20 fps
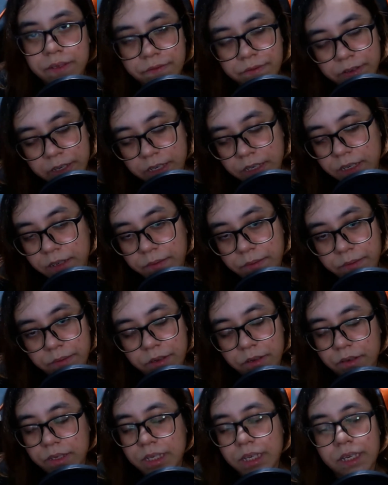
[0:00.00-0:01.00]
Philip,
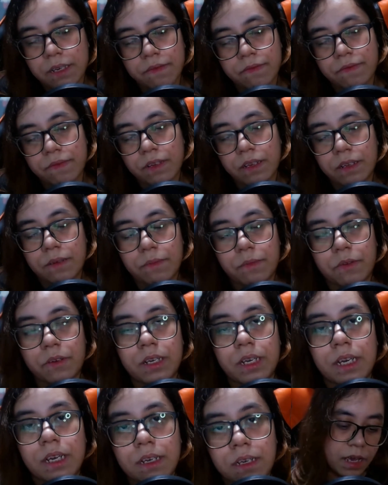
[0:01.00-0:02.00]
not King Philip,
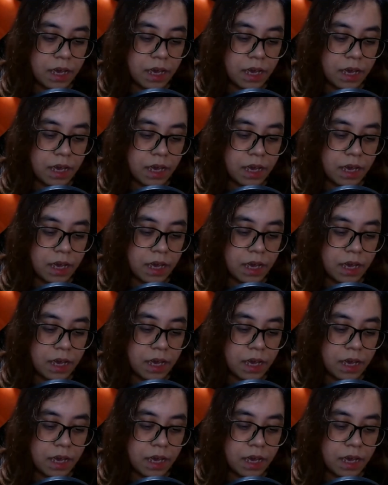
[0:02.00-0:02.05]
okay?